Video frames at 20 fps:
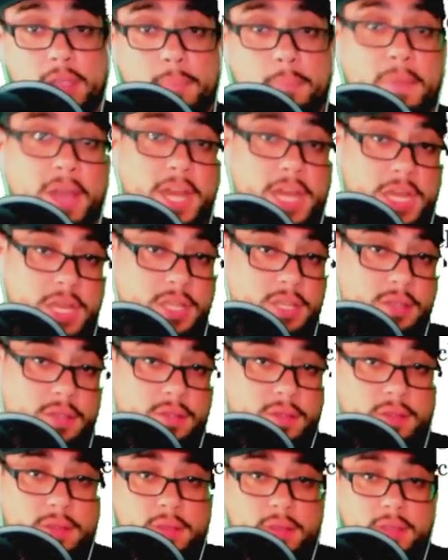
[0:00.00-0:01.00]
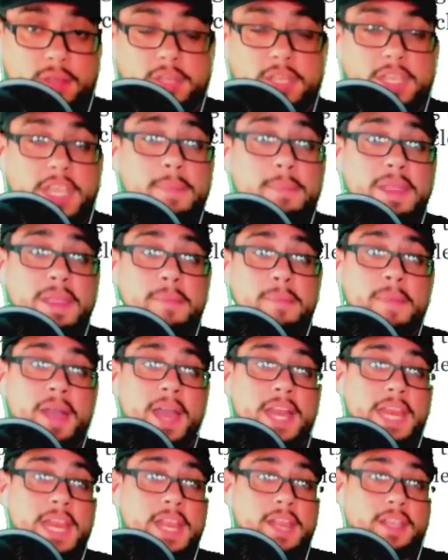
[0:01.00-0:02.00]
Money. Give
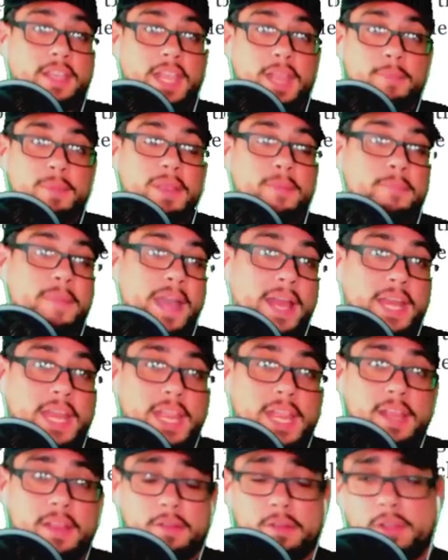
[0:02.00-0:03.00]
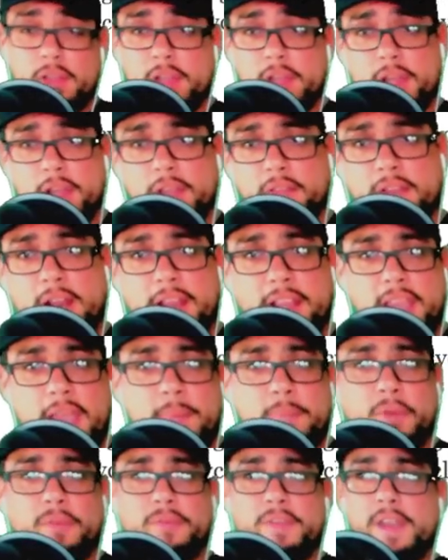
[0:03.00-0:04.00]
me money. It's like that
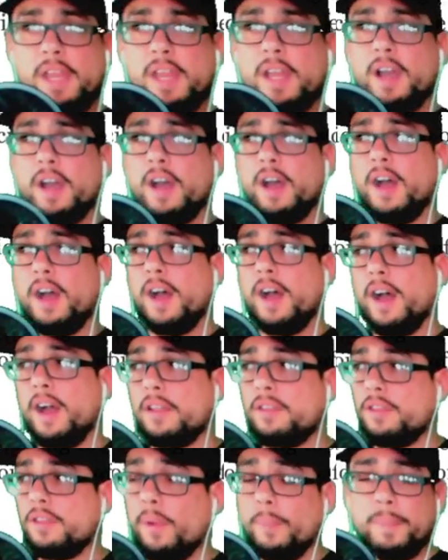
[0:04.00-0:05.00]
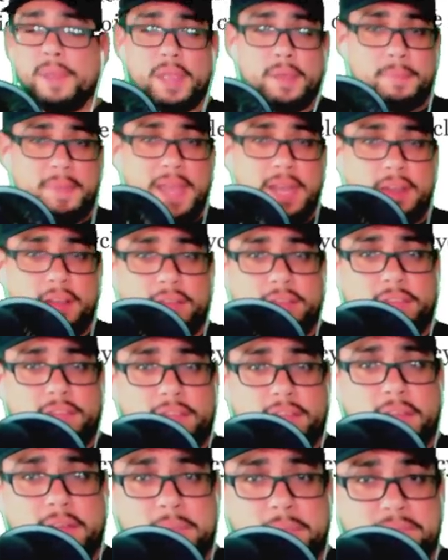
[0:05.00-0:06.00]
movie, Don't Be a
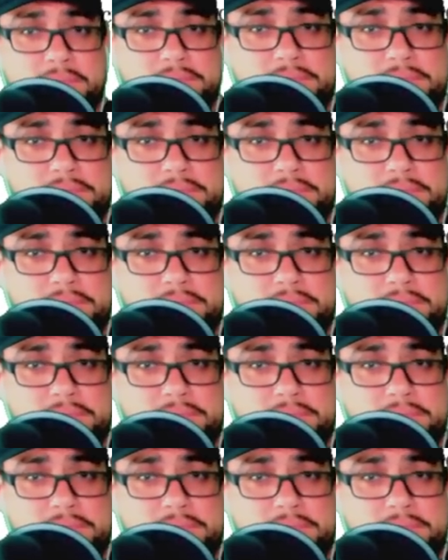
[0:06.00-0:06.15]
Menace.